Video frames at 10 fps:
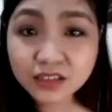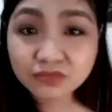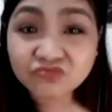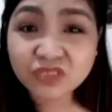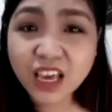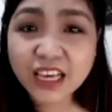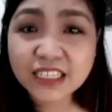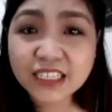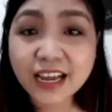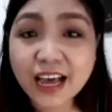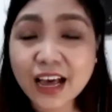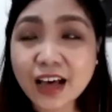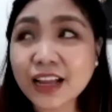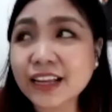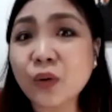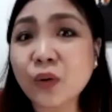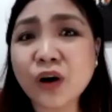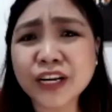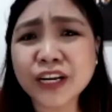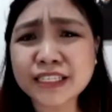Yes, and how
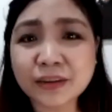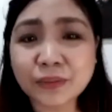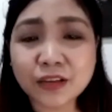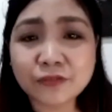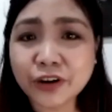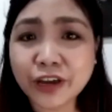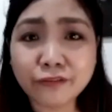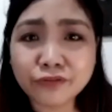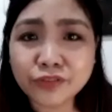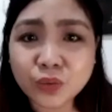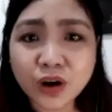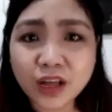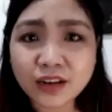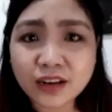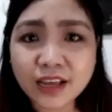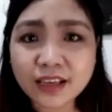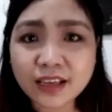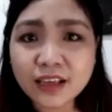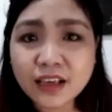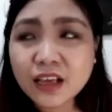hard it's gonna be for everyone. Like,
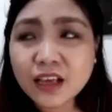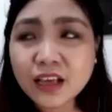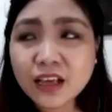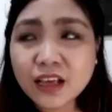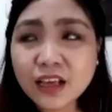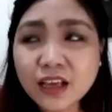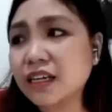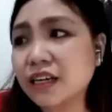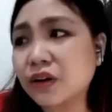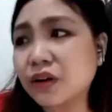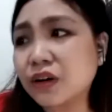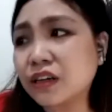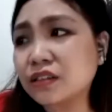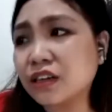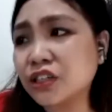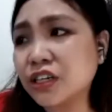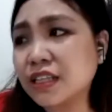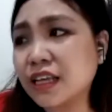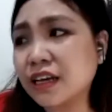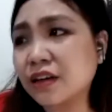not just not
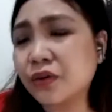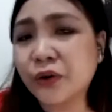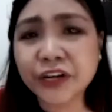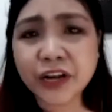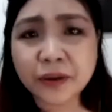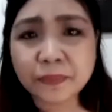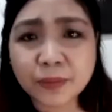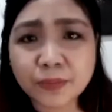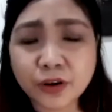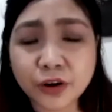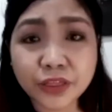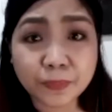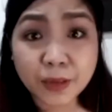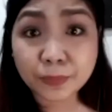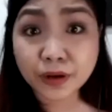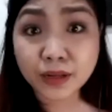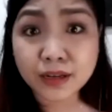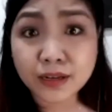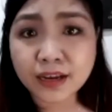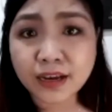just like the ordinary people or the
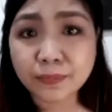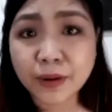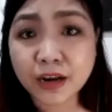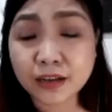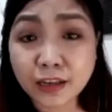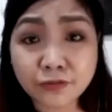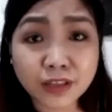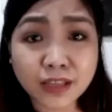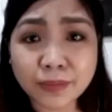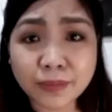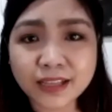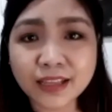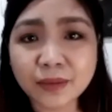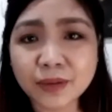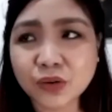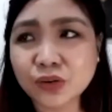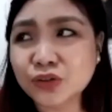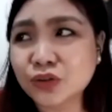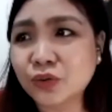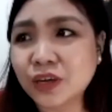people na parang living day by day, but
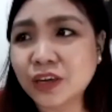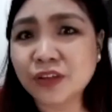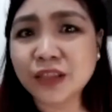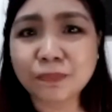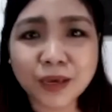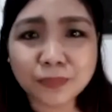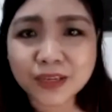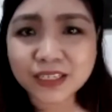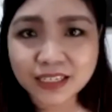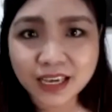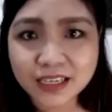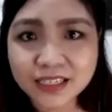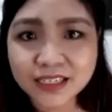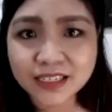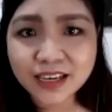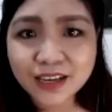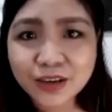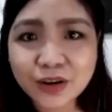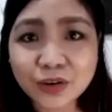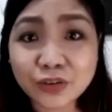also even the big businesses.
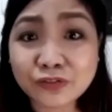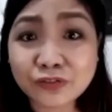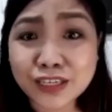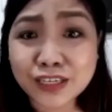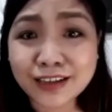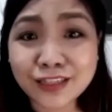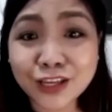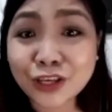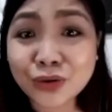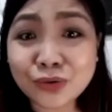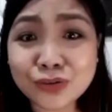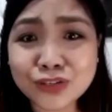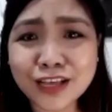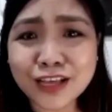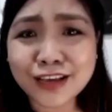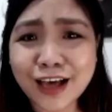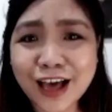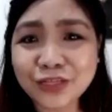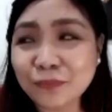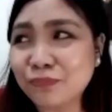You've seen in the news like
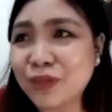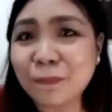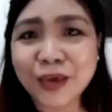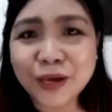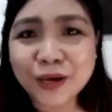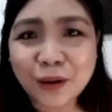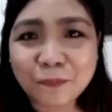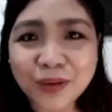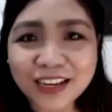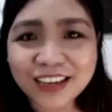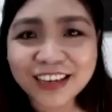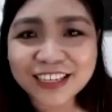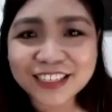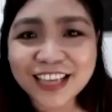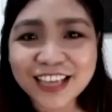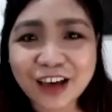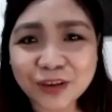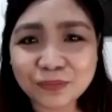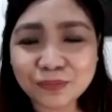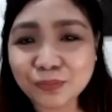the big companies
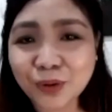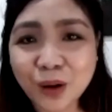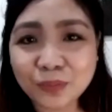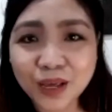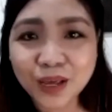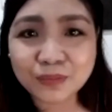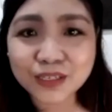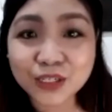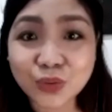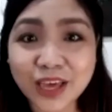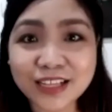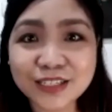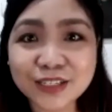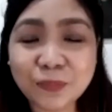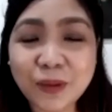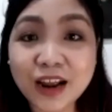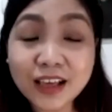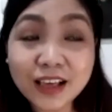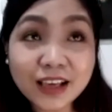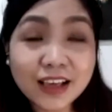having problems as well. So parang
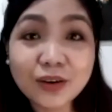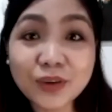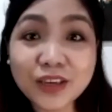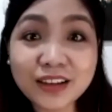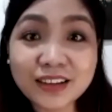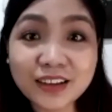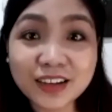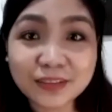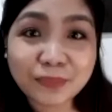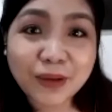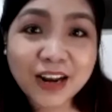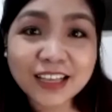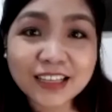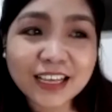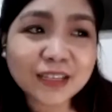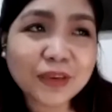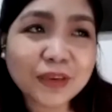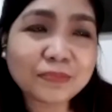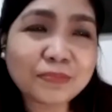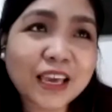we did not parang it
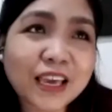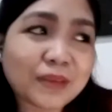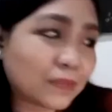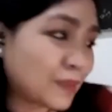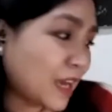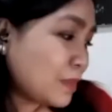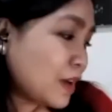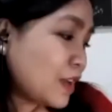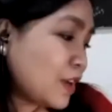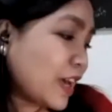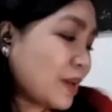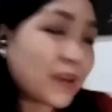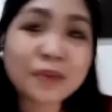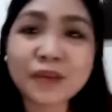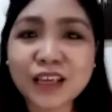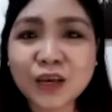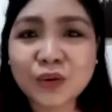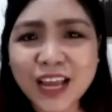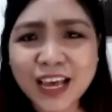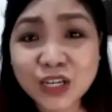became an
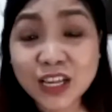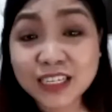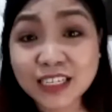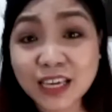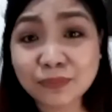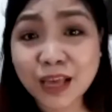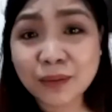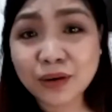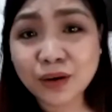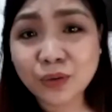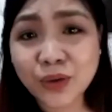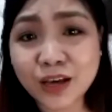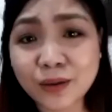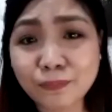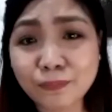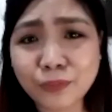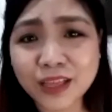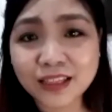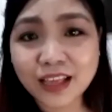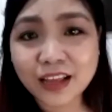equalizer, at the same time a wake up
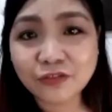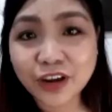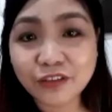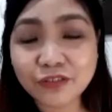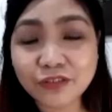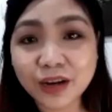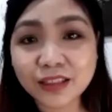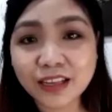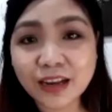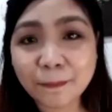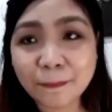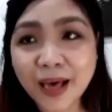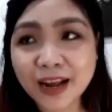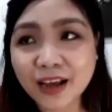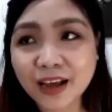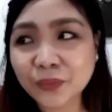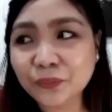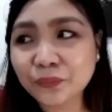moment then for everybody na parang